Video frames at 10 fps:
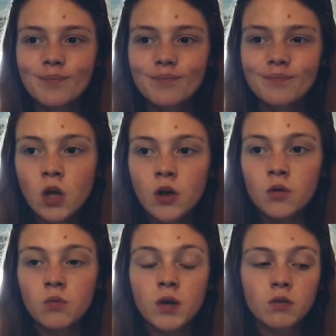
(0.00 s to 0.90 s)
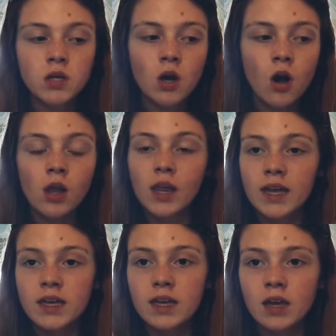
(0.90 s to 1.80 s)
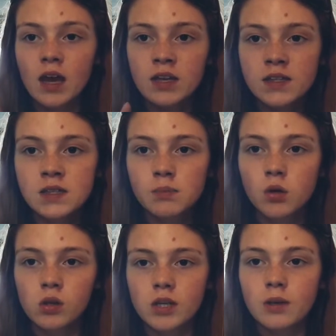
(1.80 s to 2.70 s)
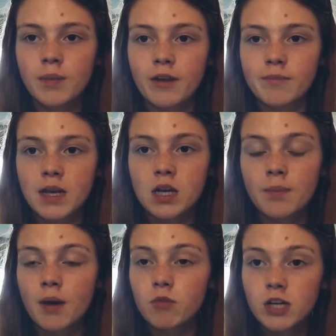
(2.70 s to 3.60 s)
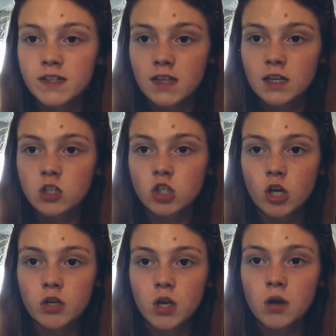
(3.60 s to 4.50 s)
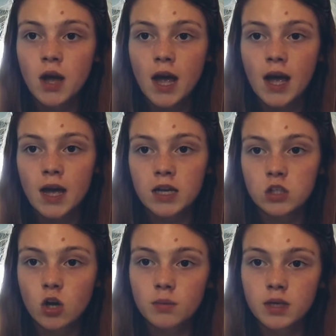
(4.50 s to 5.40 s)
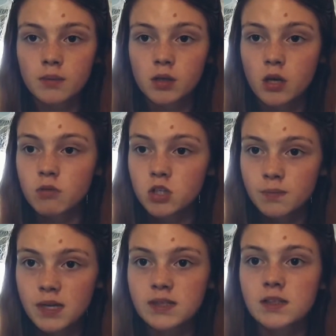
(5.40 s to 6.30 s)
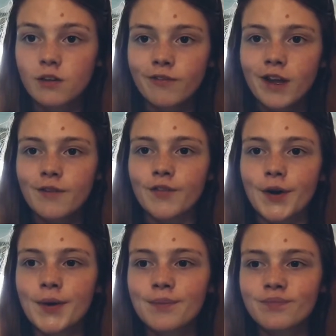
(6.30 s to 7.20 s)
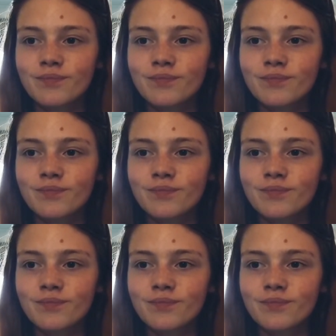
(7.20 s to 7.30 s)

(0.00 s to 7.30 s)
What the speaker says: So we only got like a small little bit of makeup, but I'm really excited to show you, and comment down below which piece is your favourite.